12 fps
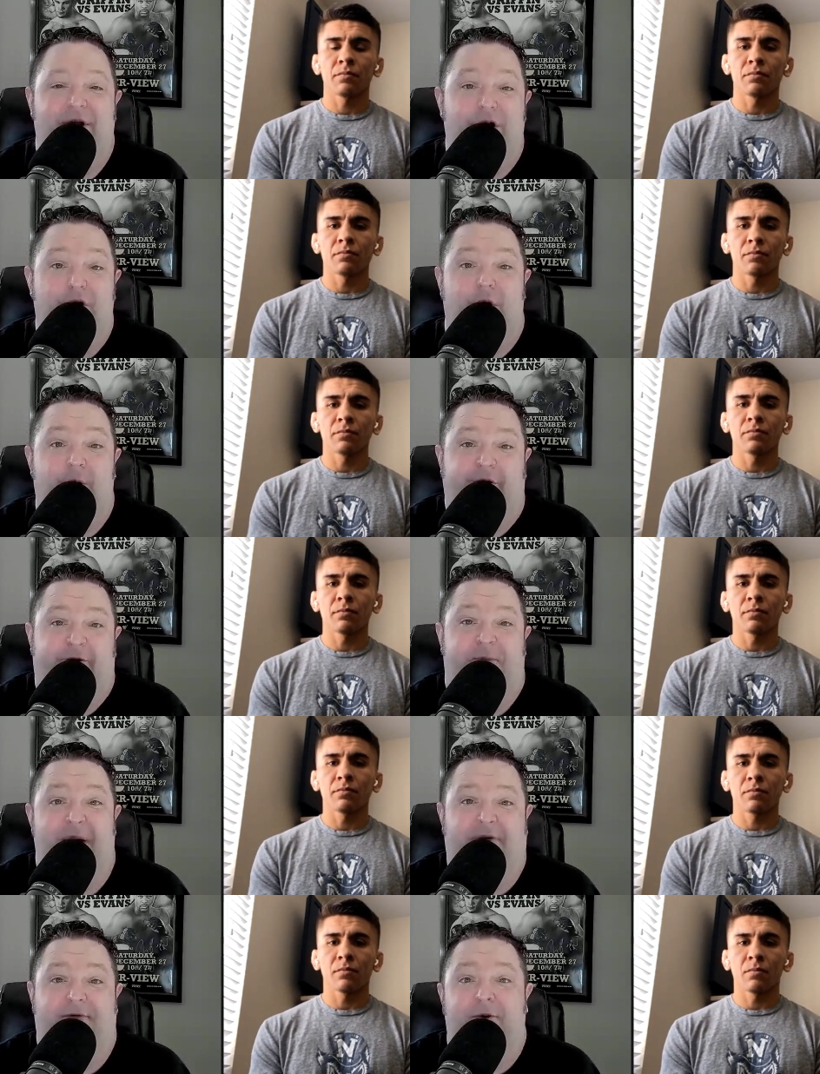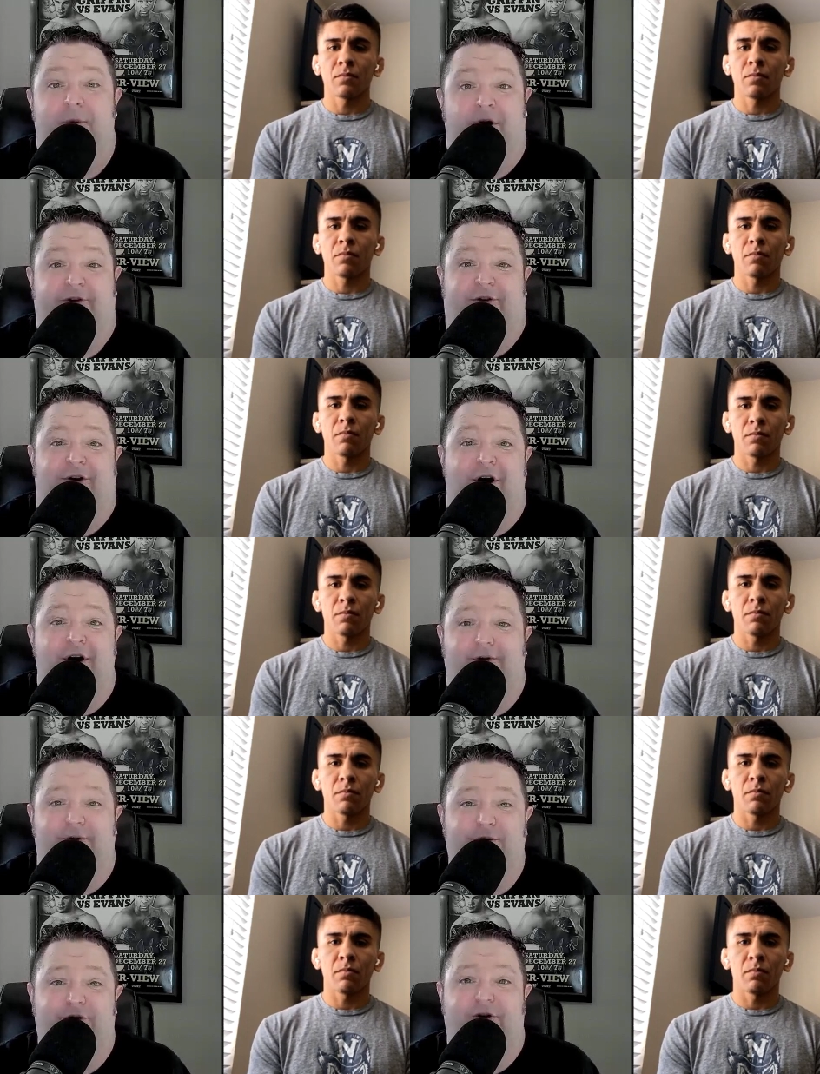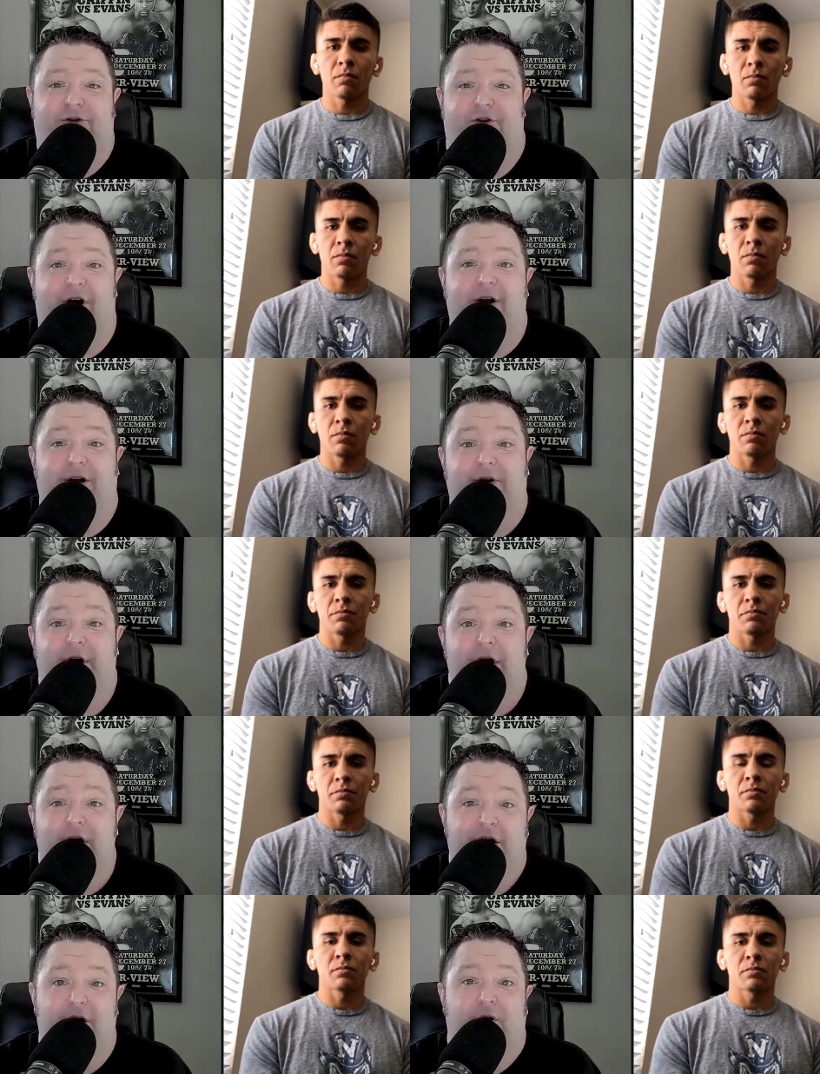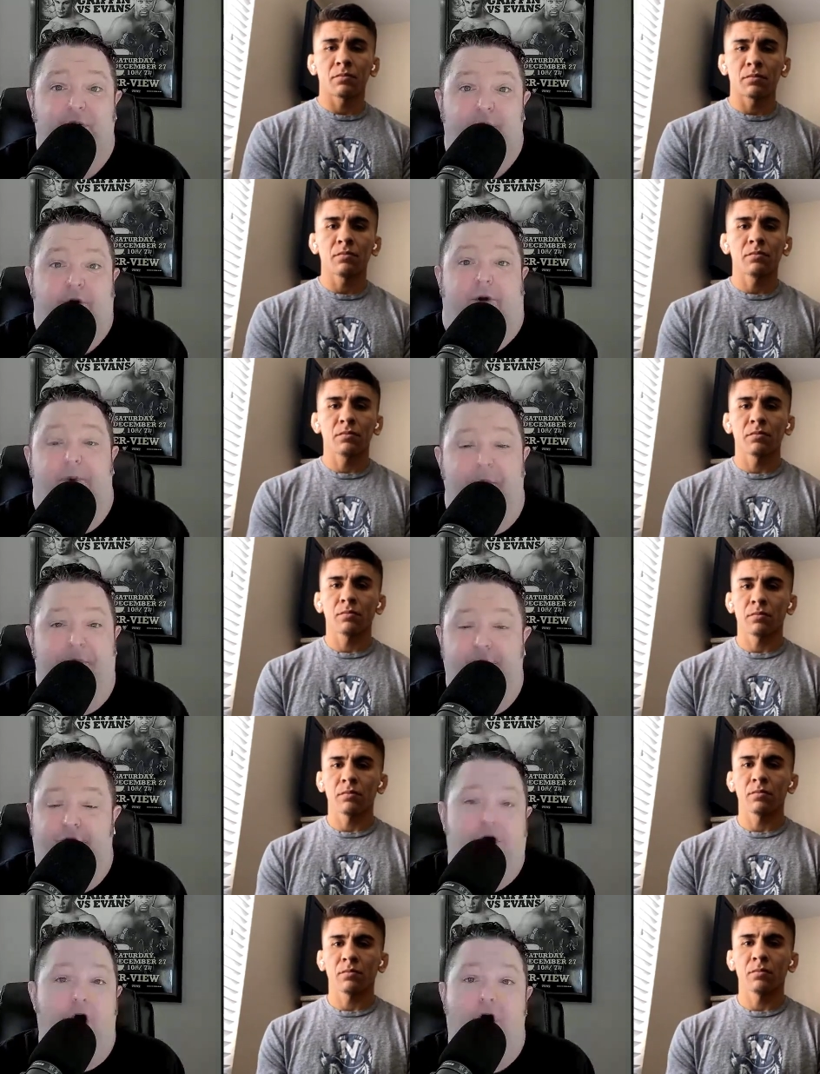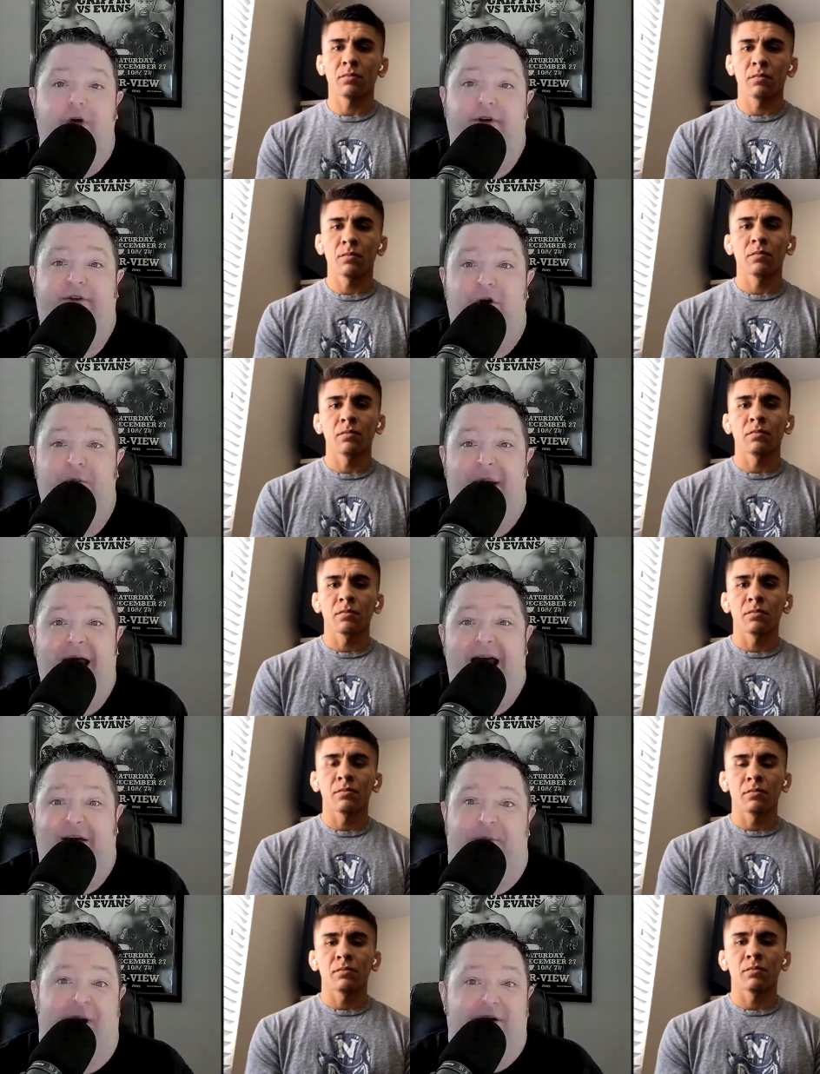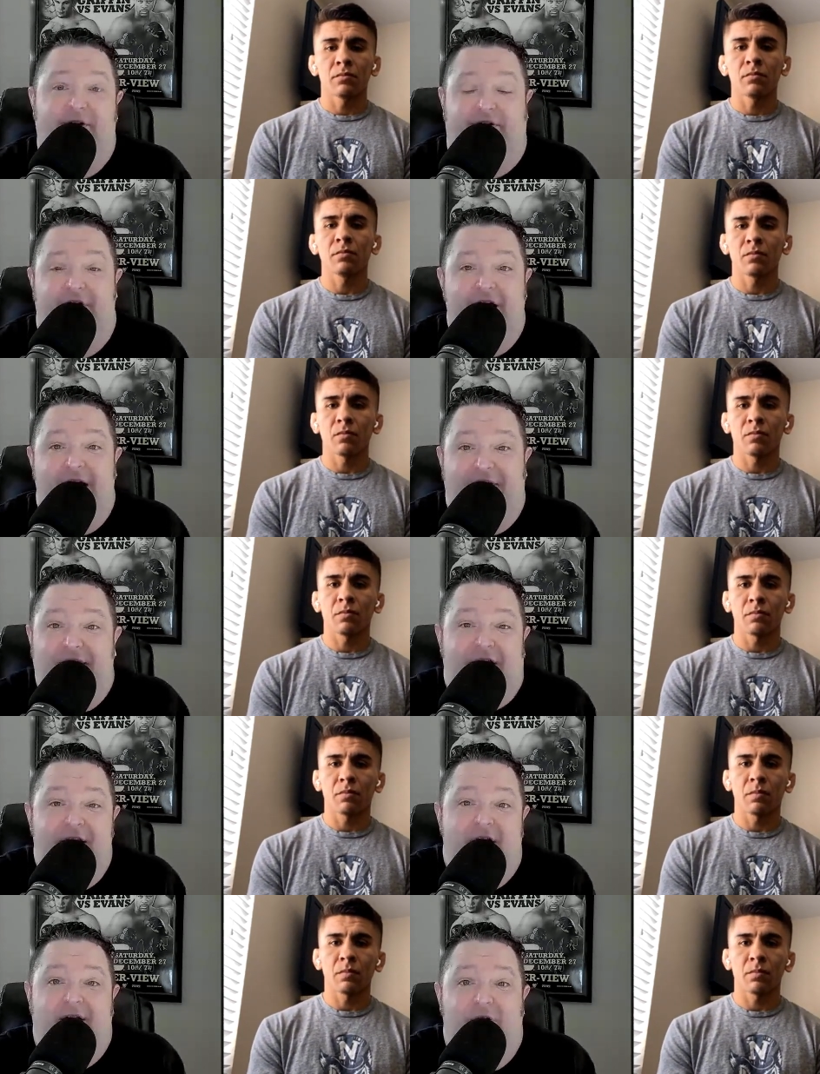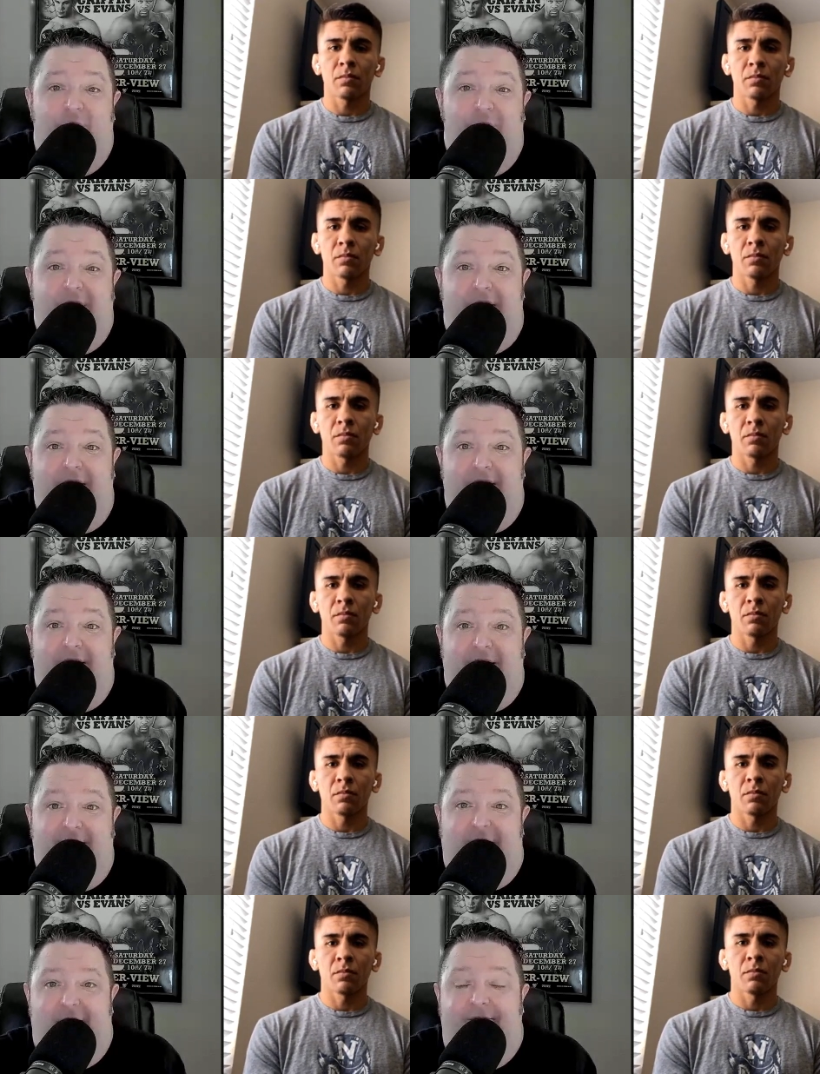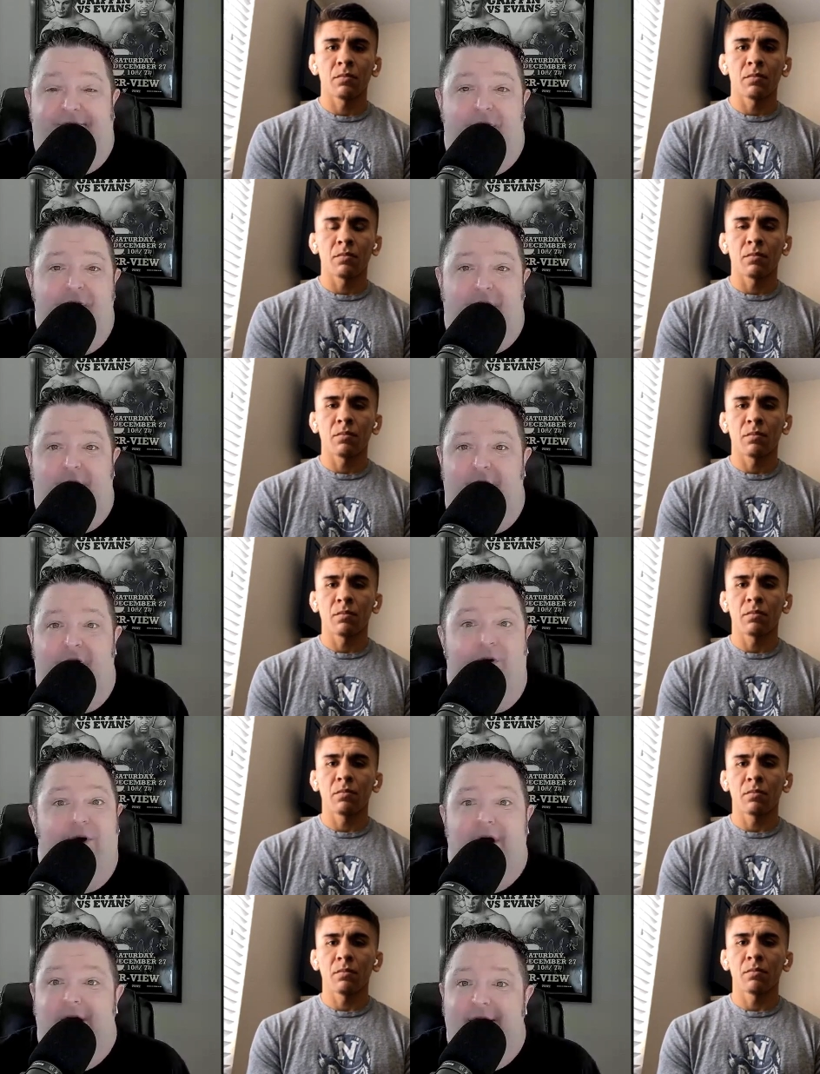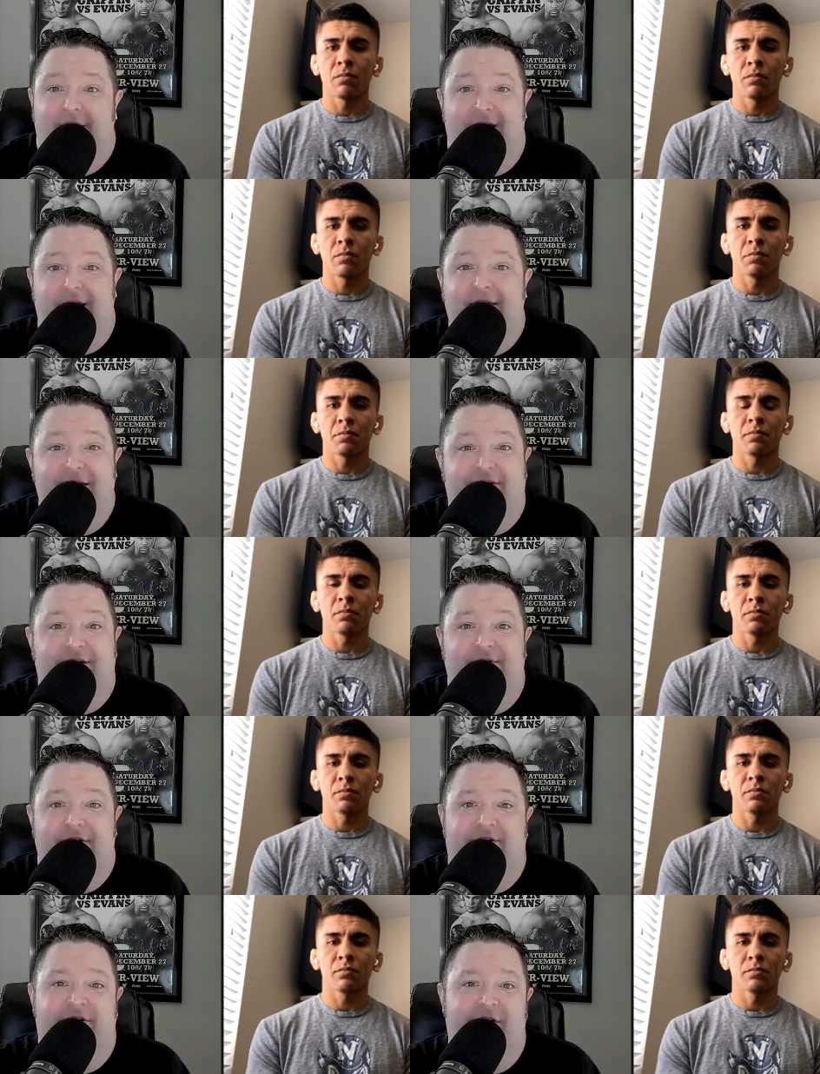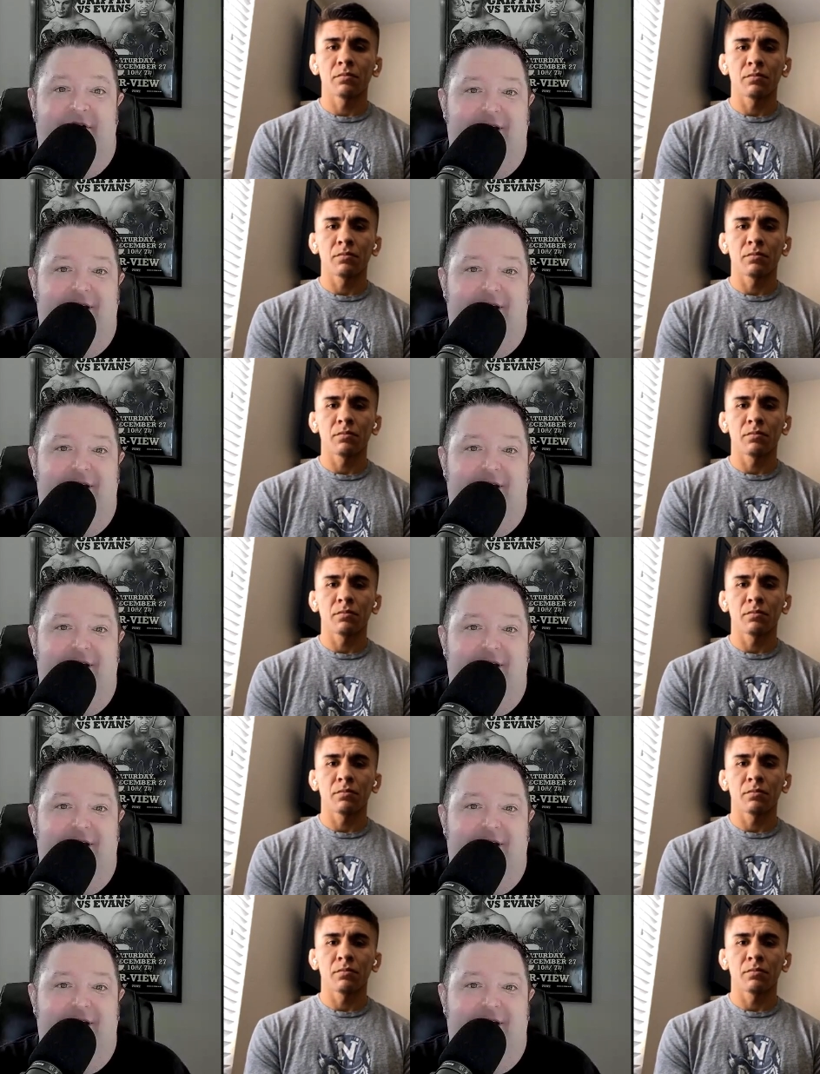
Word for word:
Speaker 1: you're a respectful martial artist who's just trying to, you know, carve his own path. But I just I think another win, again, four in a row in this division,